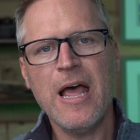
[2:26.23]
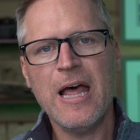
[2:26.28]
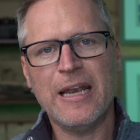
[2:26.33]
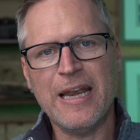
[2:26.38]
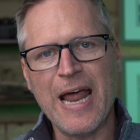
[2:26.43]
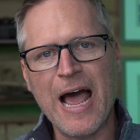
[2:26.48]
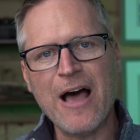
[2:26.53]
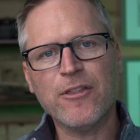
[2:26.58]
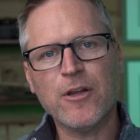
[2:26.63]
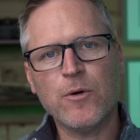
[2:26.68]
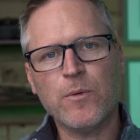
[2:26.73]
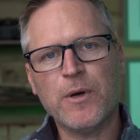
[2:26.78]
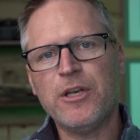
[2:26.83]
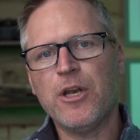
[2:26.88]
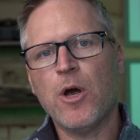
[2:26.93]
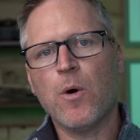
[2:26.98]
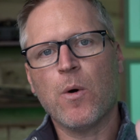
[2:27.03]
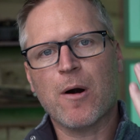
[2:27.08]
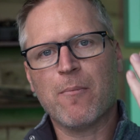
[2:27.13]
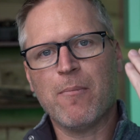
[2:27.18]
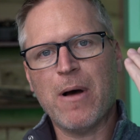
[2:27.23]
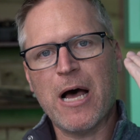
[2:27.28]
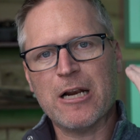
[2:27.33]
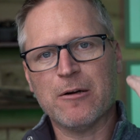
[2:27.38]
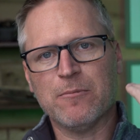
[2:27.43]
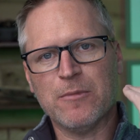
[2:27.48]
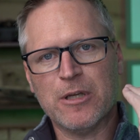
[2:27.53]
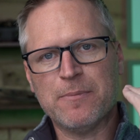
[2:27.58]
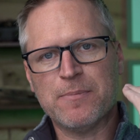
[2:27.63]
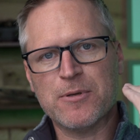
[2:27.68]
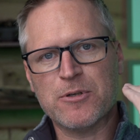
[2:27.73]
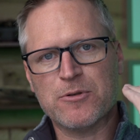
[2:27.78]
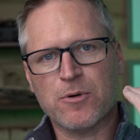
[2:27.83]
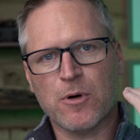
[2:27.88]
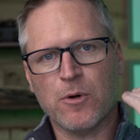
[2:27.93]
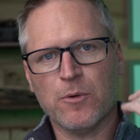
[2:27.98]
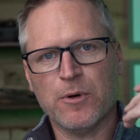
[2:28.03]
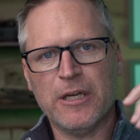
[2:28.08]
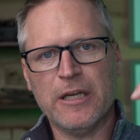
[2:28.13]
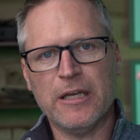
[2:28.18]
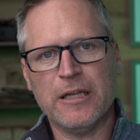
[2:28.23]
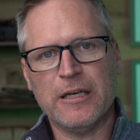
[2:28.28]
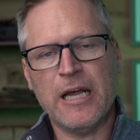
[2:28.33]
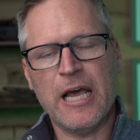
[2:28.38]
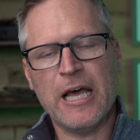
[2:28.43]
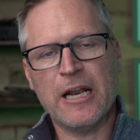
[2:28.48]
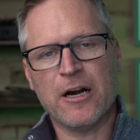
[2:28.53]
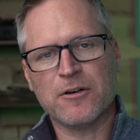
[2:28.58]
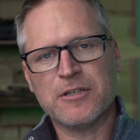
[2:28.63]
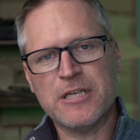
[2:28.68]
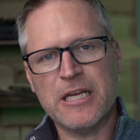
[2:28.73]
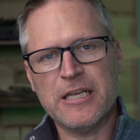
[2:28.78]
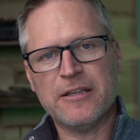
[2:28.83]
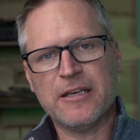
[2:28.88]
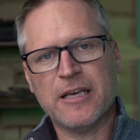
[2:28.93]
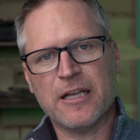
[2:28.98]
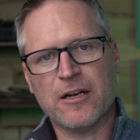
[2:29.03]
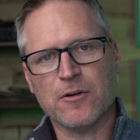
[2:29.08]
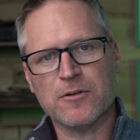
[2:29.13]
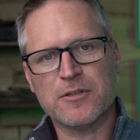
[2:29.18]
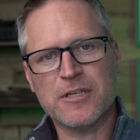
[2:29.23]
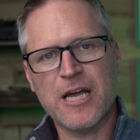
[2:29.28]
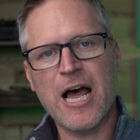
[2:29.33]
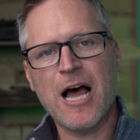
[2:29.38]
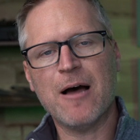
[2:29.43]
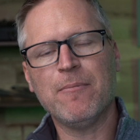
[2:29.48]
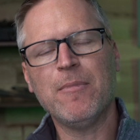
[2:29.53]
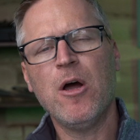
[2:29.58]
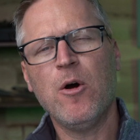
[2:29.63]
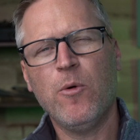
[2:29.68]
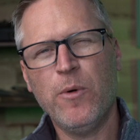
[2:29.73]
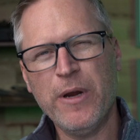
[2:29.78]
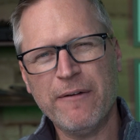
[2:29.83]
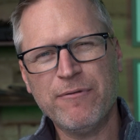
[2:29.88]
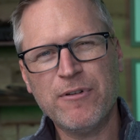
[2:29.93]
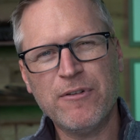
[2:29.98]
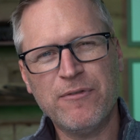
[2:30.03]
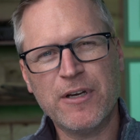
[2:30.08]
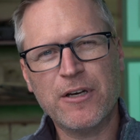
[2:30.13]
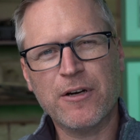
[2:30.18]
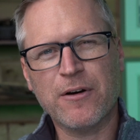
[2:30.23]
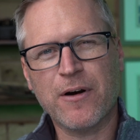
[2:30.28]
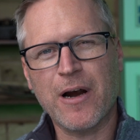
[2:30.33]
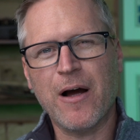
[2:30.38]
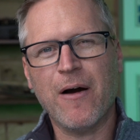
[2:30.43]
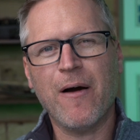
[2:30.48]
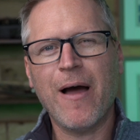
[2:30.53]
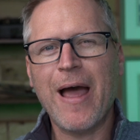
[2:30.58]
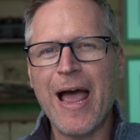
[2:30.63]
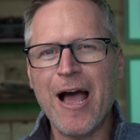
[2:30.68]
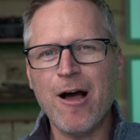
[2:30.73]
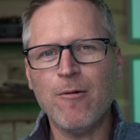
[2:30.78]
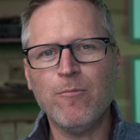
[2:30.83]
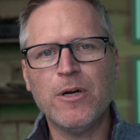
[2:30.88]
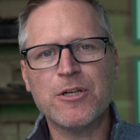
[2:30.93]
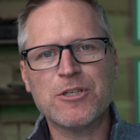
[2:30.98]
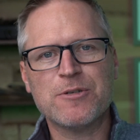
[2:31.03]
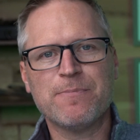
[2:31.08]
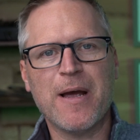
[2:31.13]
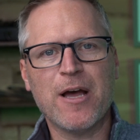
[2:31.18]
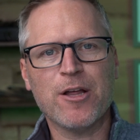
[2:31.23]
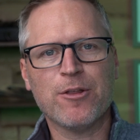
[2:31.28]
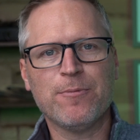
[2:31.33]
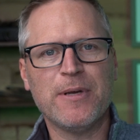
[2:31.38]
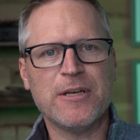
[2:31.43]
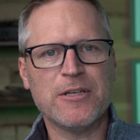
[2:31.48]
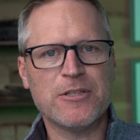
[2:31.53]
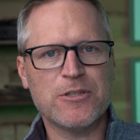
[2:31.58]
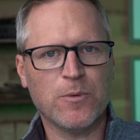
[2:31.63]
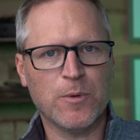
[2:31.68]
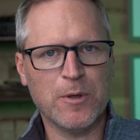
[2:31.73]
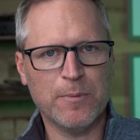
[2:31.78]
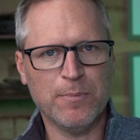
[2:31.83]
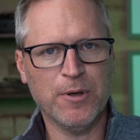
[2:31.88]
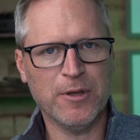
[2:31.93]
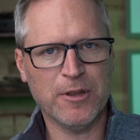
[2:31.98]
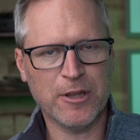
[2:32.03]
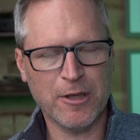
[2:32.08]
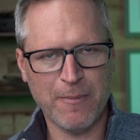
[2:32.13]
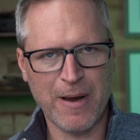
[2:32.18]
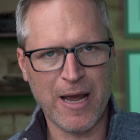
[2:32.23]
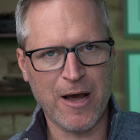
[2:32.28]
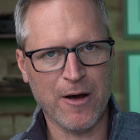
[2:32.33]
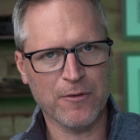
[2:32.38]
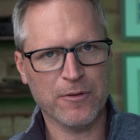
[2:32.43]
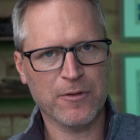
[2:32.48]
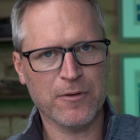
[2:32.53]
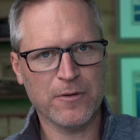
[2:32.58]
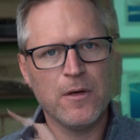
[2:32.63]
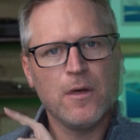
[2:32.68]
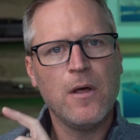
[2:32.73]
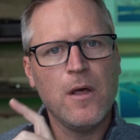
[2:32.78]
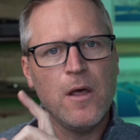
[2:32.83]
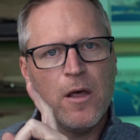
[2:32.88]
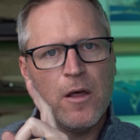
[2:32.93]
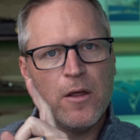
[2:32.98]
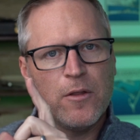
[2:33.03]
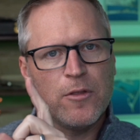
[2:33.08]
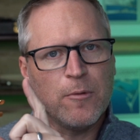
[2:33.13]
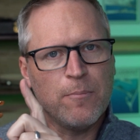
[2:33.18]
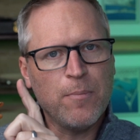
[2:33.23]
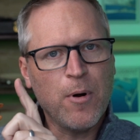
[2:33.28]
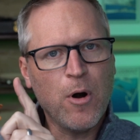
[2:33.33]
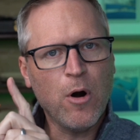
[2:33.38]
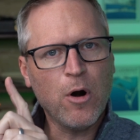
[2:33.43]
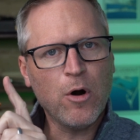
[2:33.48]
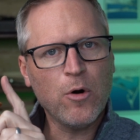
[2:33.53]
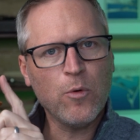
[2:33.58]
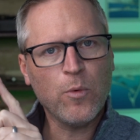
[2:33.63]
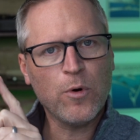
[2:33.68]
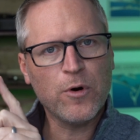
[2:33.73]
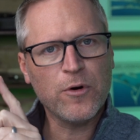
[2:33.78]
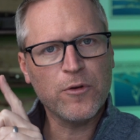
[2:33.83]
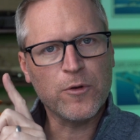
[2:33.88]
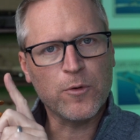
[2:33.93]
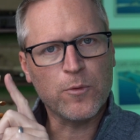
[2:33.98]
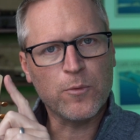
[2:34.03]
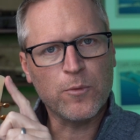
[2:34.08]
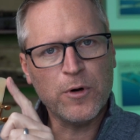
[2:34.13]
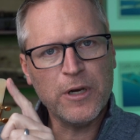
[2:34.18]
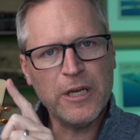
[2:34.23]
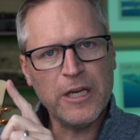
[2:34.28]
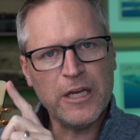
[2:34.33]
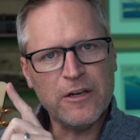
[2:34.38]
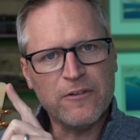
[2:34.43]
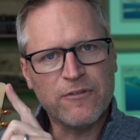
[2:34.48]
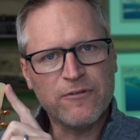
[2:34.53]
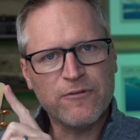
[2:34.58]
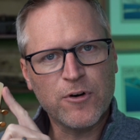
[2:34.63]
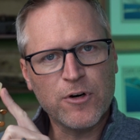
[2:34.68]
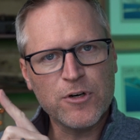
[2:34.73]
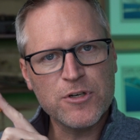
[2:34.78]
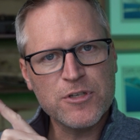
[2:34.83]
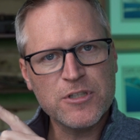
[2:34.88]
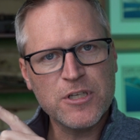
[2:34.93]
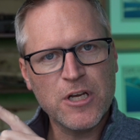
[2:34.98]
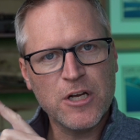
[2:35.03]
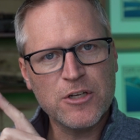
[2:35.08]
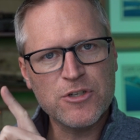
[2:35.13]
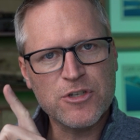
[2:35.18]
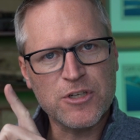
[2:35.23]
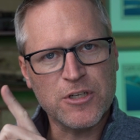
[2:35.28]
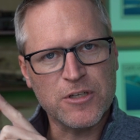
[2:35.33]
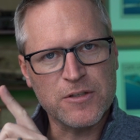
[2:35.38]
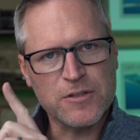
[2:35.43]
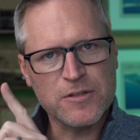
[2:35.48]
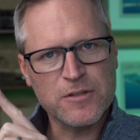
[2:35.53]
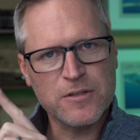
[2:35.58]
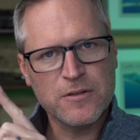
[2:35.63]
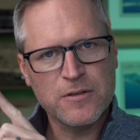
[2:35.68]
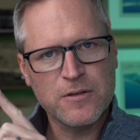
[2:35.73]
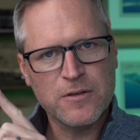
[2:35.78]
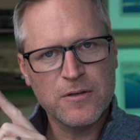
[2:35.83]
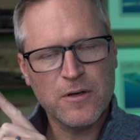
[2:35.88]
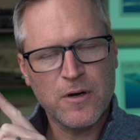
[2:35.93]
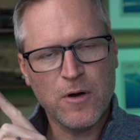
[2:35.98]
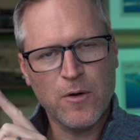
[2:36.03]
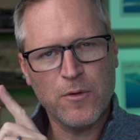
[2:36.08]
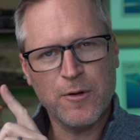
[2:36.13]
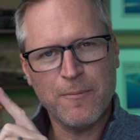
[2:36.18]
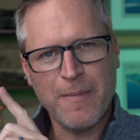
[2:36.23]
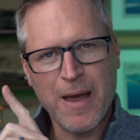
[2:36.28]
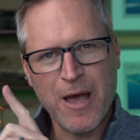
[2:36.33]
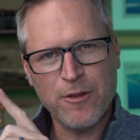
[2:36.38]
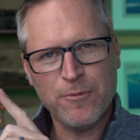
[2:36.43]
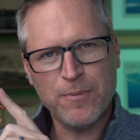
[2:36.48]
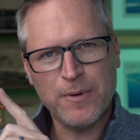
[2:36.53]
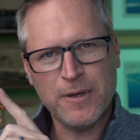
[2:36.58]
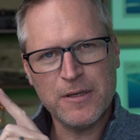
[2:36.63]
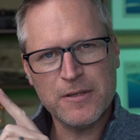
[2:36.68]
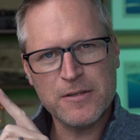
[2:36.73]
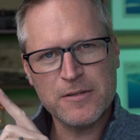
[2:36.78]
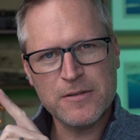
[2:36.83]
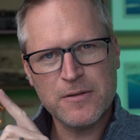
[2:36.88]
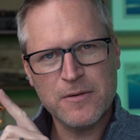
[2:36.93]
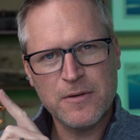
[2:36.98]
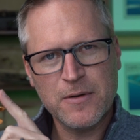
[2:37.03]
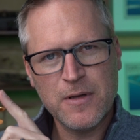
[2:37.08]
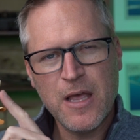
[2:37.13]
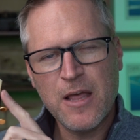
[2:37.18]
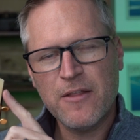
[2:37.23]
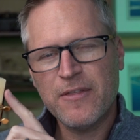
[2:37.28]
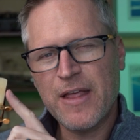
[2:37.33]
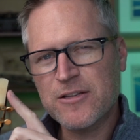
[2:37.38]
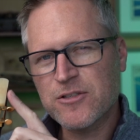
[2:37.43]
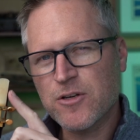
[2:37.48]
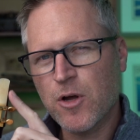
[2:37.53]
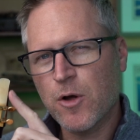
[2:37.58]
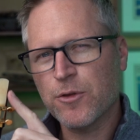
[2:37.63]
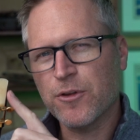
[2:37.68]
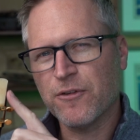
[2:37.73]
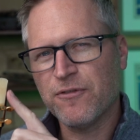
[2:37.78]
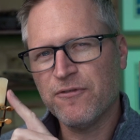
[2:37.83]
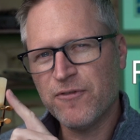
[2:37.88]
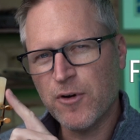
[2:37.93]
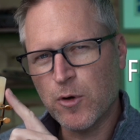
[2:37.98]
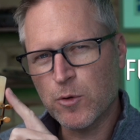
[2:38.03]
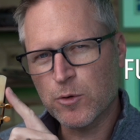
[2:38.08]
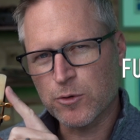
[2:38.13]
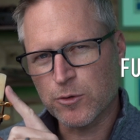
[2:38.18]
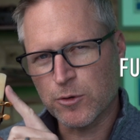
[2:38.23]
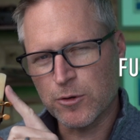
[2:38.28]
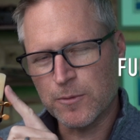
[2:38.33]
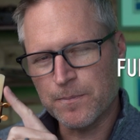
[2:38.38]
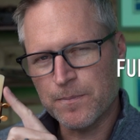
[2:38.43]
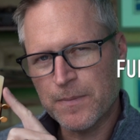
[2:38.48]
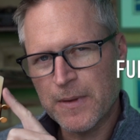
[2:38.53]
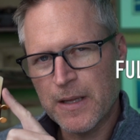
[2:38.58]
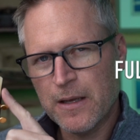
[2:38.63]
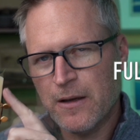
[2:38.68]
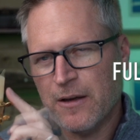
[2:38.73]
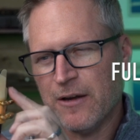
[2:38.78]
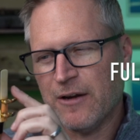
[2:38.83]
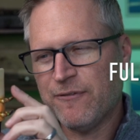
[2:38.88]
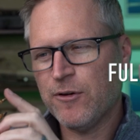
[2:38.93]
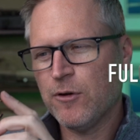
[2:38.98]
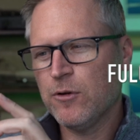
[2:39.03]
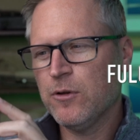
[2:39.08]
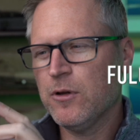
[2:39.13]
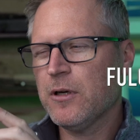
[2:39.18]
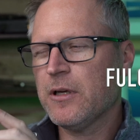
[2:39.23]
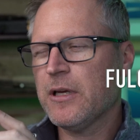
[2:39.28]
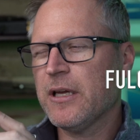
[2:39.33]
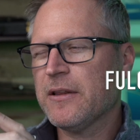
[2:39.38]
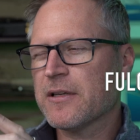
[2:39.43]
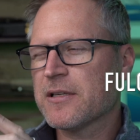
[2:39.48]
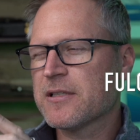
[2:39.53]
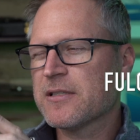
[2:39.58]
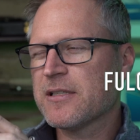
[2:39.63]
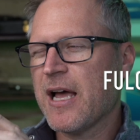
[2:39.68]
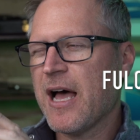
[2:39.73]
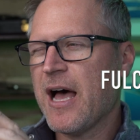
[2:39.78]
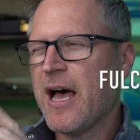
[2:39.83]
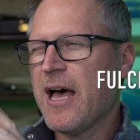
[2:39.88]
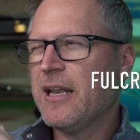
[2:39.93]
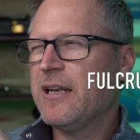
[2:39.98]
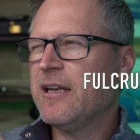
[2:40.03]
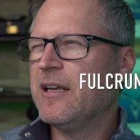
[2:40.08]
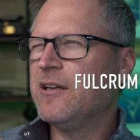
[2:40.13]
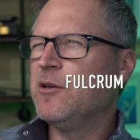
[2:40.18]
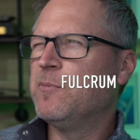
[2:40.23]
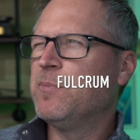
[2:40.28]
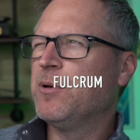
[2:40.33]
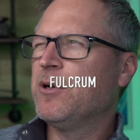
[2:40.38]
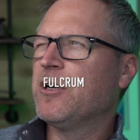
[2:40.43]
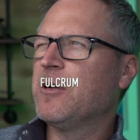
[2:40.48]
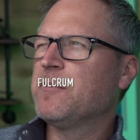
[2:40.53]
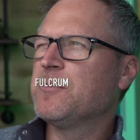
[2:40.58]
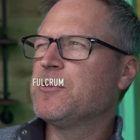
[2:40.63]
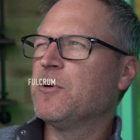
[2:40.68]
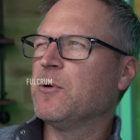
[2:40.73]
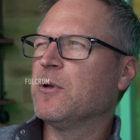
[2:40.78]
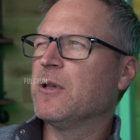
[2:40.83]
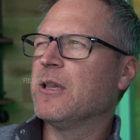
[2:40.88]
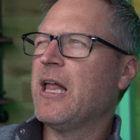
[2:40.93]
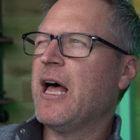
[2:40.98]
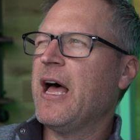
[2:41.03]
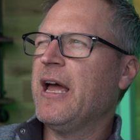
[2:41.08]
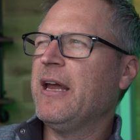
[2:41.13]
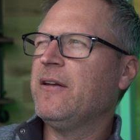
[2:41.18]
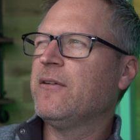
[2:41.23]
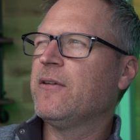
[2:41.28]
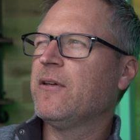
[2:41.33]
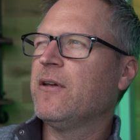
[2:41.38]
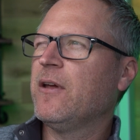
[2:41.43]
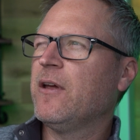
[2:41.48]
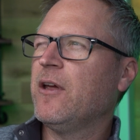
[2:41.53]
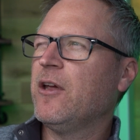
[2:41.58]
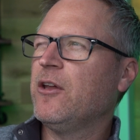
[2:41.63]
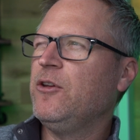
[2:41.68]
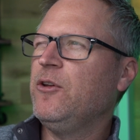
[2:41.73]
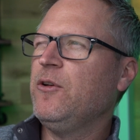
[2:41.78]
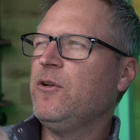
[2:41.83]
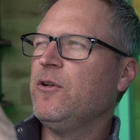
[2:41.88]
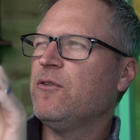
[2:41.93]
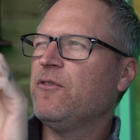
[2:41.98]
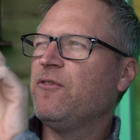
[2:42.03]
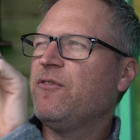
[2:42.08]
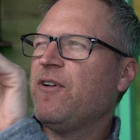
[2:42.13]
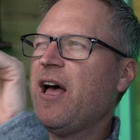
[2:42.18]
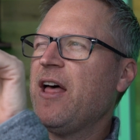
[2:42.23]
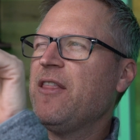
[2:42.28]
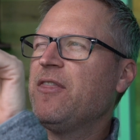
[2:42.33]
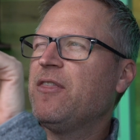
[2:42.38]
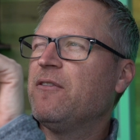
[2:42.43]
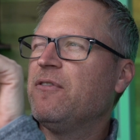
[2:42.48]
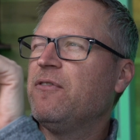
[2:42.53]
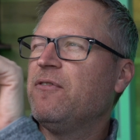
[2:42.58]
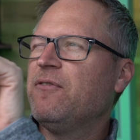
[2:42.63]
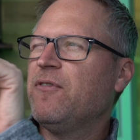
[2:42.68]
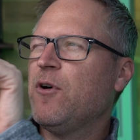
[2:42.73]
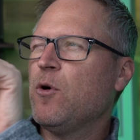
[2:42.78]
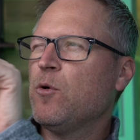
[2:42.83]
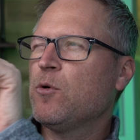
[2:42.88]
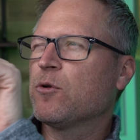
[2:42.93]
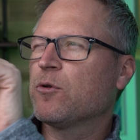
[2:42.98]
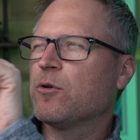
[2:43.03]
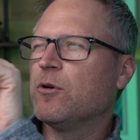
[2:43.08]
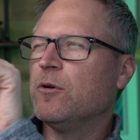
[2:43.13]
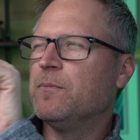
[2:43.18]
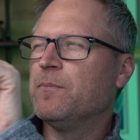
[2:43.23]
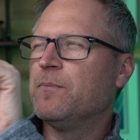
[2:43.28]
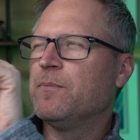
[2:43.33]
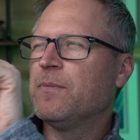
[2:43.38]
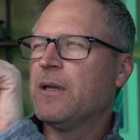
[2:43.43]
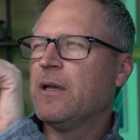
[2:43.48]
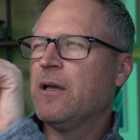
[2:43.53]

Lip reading: Now that we know our bottom lip is rolled in and our teeth get on top, we have to figure out how much mouthpiece do we put in the mouth. The part where the reed first touches on the mouthpiece, that's called the fulcrum. If you look at the side and you put it up to a light, you can find the fulcrum.